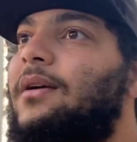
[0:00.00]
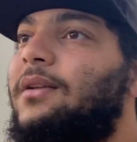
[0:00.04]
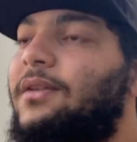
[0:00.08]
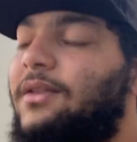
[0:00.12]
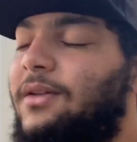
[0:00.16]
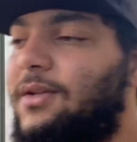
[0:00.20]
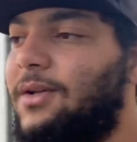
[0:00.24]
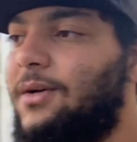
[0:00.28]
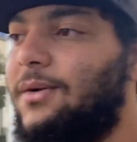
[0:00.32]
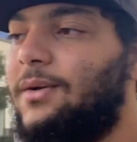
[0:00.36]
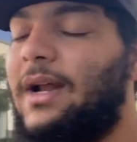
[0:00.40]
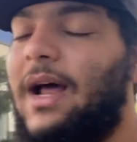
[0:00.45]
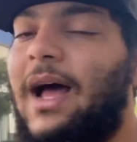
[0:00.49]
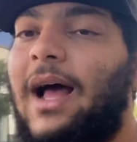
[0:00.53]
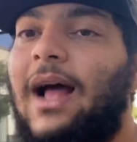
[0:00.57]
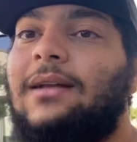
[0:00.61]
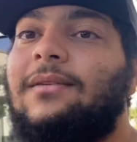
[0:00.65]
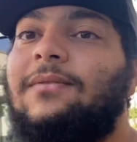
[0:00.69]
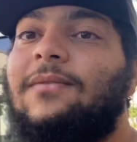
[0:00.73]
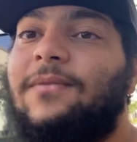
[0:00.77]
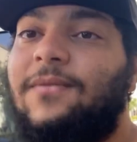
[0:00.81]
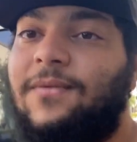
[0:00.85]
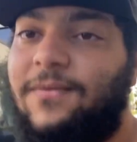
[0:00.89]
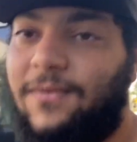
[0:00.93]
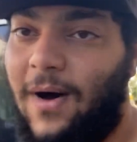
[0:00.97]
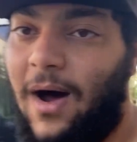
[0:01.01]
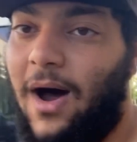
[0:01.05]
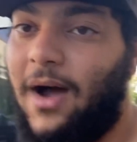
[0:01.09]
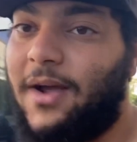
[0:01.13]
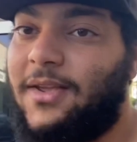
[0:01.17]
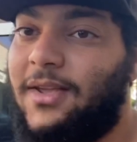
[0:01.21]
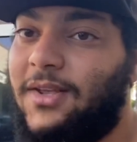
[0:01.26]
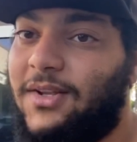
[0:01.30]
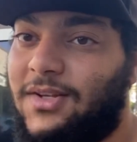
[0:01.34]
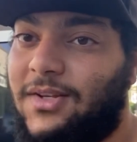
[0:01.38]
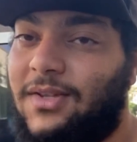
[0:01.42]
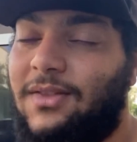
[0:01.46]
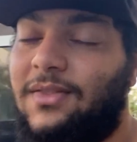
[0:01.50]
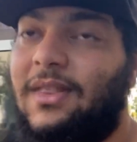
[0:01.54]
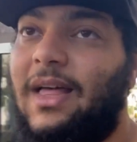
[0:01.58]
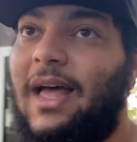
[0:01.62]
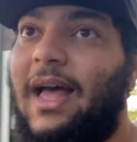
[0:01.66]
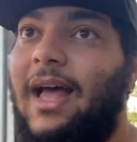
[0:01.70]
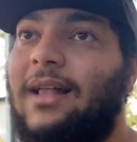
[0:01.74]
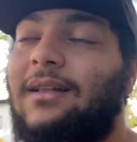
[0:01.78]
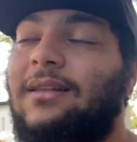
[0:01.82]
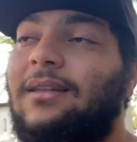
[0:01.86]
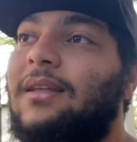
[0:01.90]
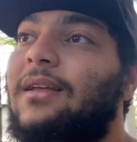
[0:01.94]
Do not focus on
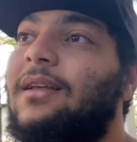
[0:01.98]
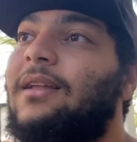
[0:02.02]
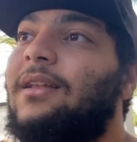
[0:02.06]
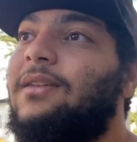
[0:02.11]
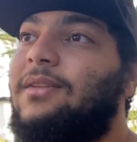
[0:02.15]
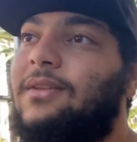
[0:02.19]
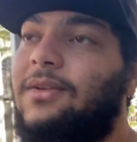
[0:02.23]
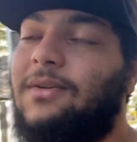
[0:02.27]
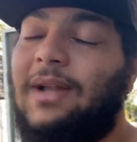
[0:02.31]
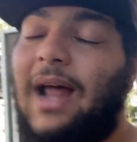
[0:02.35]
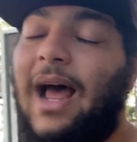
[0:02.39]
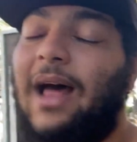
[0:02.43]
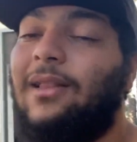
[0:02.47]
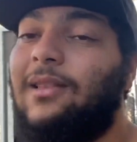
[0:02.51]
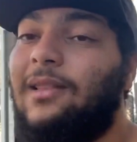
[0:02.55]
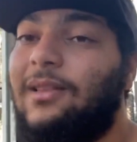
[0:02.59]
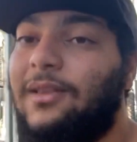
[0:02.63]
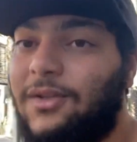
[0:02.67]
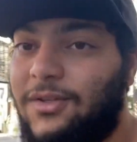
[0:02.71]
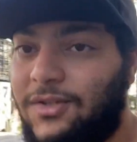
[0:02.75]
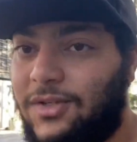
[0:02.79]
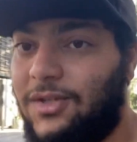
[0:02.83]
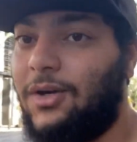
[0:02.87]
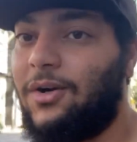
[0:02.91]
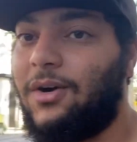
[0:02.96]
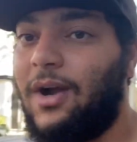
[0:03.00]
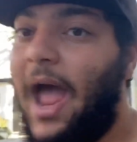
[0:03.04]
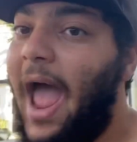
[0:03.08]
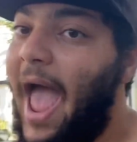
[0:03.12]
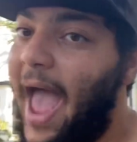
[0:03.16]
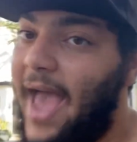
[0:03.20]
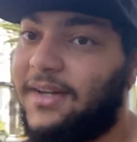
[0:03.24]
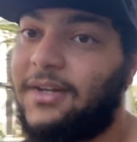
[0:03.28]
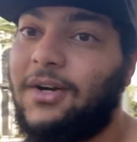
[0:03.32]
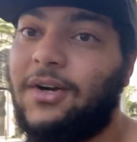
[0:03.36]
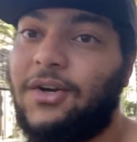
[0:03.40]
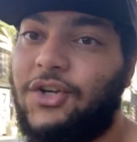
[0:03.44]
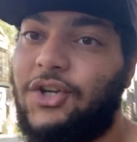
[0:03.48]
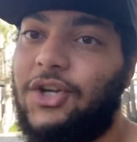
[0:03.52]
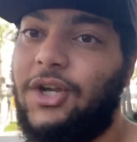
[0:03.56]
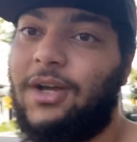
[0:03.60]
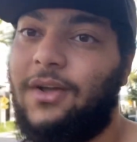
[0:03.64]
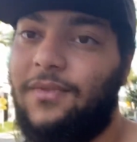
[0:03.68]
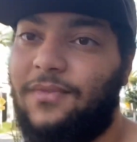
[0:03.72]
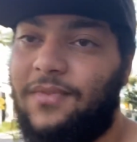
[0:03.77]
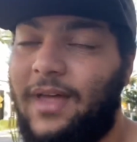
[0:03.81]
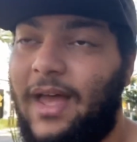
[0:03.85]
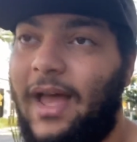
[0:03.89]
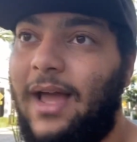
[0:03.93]
that. Do not lose your energy
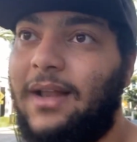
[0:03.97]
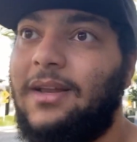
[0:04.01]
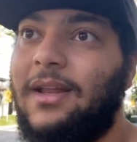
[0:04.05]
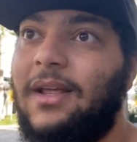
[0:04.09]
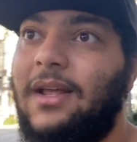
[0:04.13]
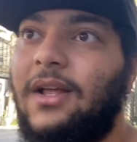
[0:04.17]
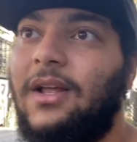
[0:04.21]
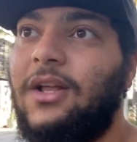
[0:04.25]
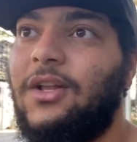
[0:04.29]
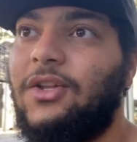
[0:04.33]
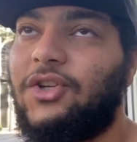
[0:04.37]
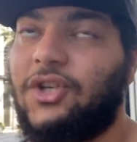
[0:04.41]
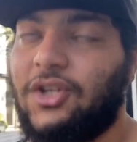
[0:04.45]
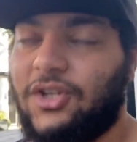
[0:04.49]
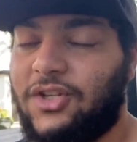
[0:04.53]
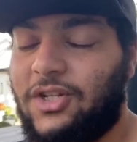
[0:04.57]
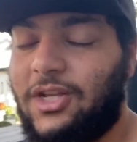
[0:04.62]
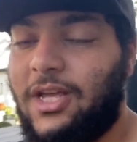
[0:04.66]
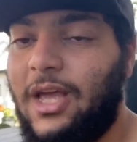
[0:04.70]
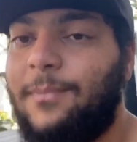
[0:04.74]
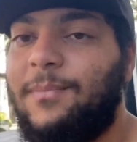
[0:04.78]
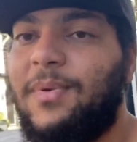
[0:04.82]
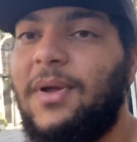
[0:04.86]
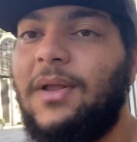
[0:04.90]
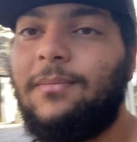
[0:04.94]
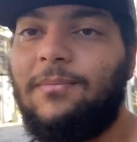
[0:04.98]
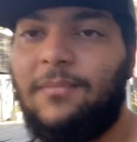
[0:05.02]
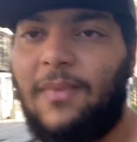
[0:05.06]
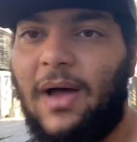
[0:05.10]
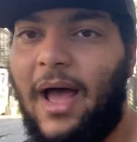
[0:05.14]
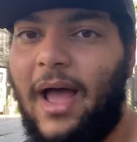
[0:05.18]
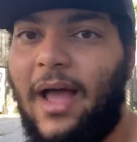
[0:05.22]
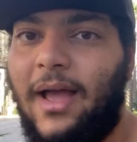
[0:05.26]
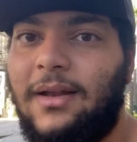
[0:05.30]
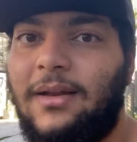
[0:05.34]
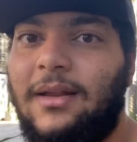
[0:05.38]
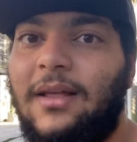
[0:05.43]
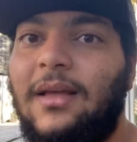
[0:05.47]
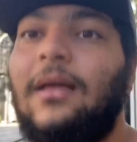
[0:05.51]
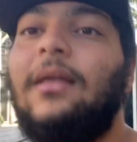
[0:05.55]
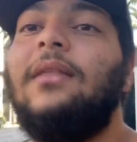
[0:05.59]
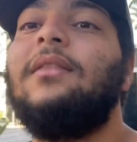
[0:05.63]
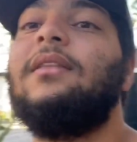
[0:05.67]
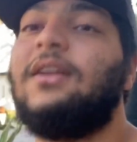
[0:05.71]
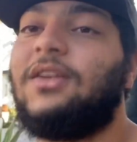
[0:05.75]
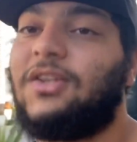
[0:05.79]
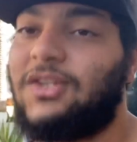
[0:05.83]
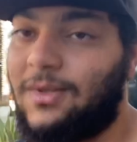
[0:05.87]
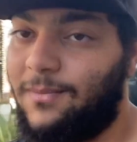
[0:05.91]
on that. Just keep in mind
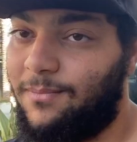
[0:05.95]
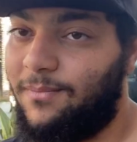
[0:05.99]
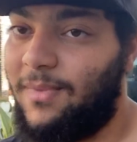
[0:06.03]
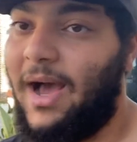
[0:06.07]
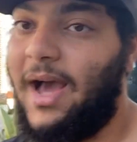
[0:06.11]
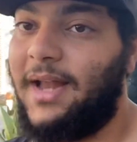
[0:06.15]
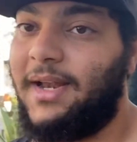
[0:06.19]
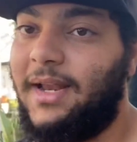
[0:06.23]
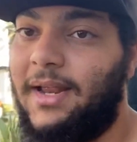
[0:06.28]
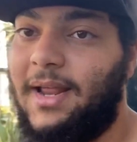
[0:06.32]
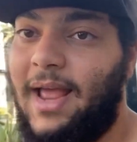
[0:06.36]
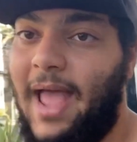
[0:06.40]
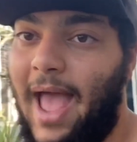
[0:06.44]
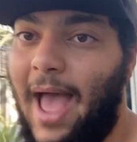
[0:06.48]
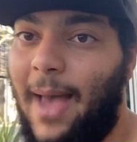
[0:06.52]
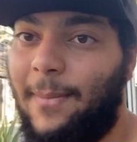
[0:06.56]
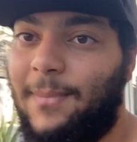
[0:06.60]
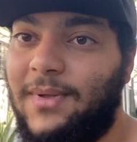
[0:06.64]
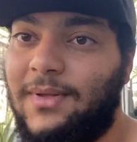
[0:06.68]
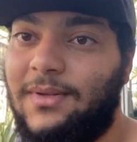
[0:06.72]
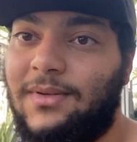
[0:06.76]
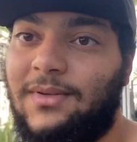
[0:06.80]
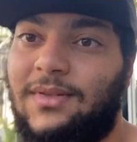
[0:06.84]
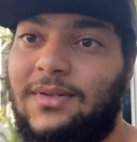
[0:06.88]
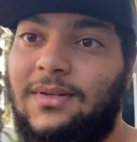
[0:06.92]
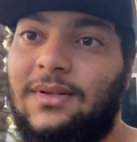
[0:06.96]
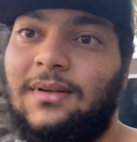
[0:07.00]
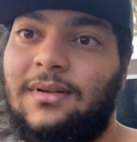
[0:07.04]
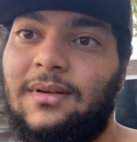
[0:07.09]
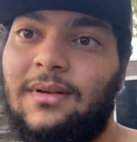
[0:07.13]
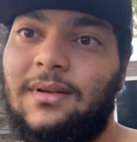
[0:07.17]
that somebody happens.